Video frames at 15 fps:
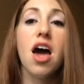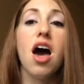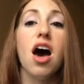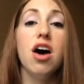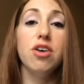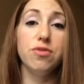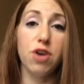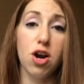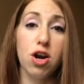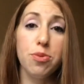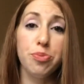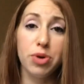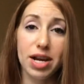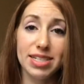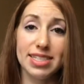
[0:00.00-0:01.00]
of our
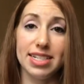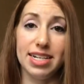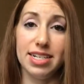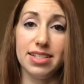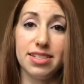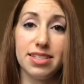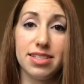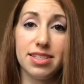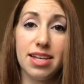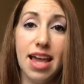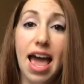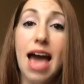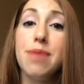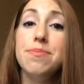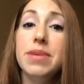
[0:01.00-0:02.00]
presidents
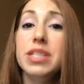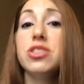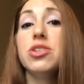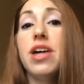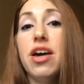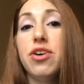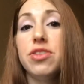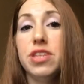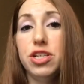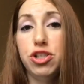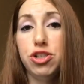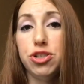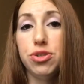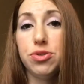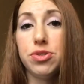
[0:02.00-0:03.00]
had mental health
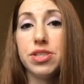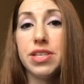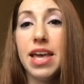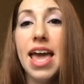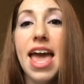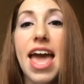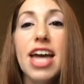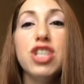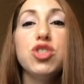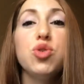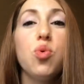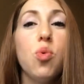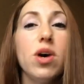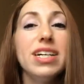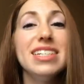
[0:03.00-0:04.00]
issues, and
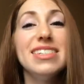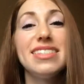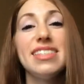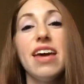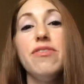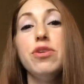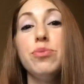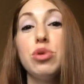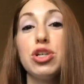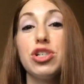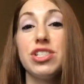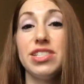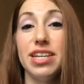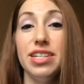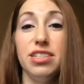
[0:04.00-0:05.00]

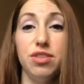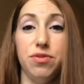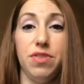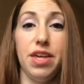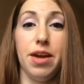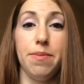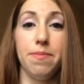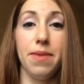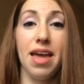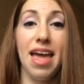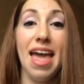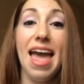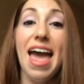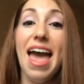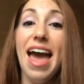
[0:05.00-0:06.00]
27% of them
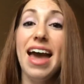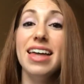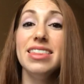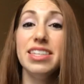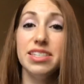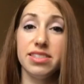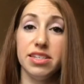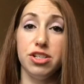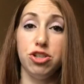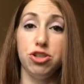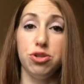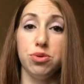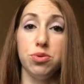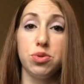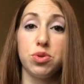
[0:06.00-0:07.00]
had these
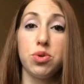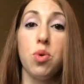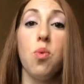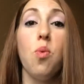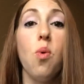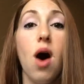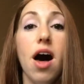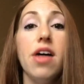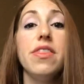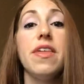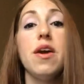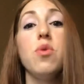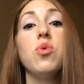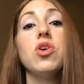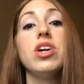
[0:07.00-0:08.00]
issues while
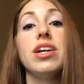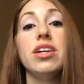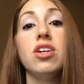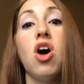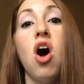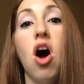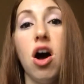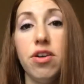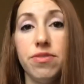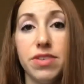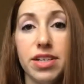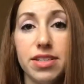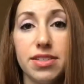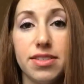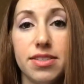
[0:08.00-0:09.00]
they were in
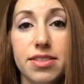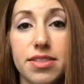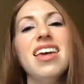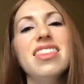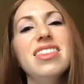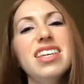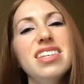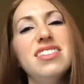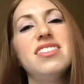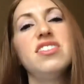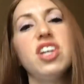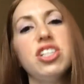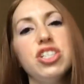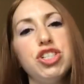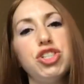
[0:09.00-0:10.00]
office. This
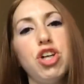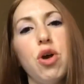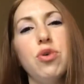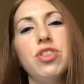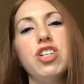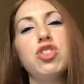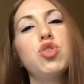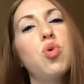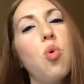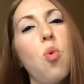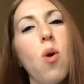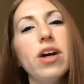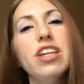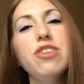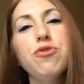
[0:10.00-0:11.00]
study showed that
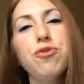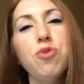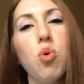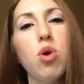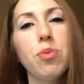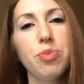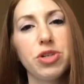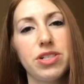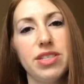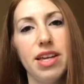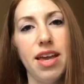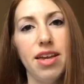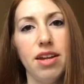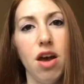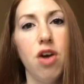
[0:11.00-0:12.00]

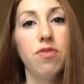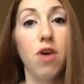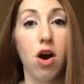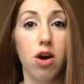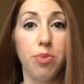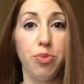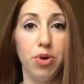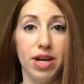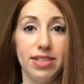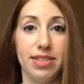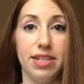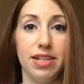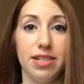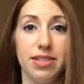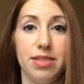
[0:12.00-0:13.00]
24% of our
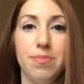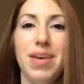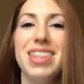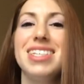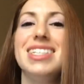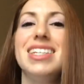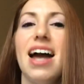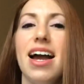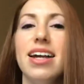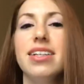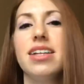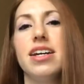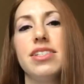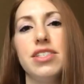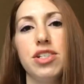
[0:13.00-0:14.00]
presidents met the
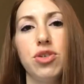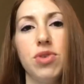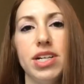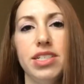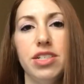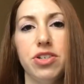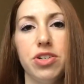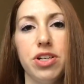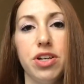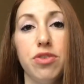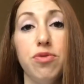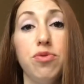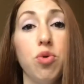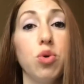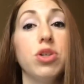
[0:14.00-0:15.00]
diagnostic criteria
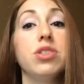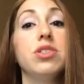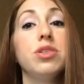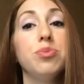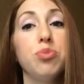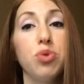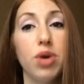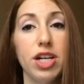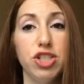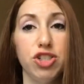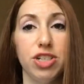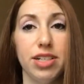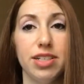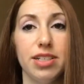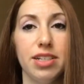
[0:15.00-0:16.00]
for
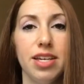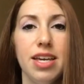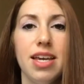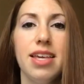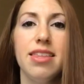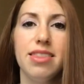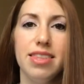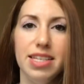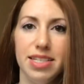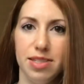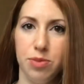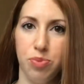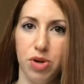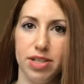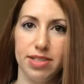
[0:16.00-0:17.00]
depression. These
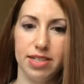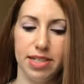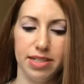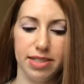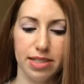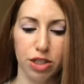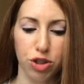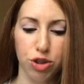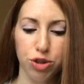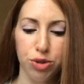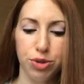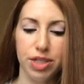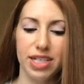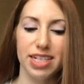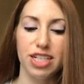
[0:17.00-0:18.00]
presidents
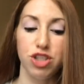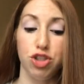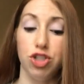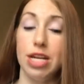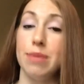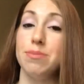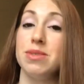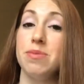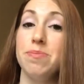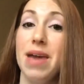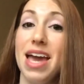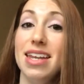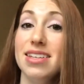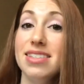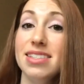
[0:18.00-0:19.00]
included James
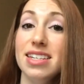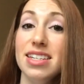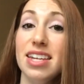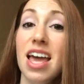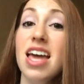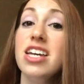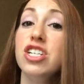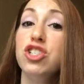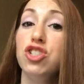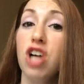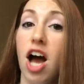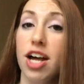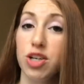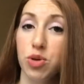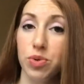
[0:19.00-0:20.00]
Madison,
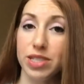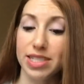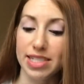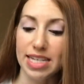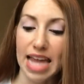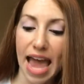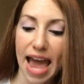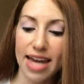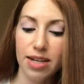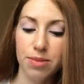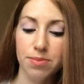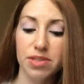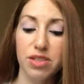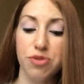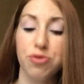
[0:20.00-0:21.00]
John Quincy
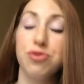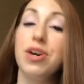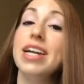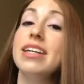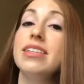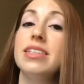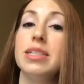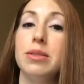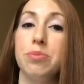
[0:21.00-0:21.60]
Adams, Franklin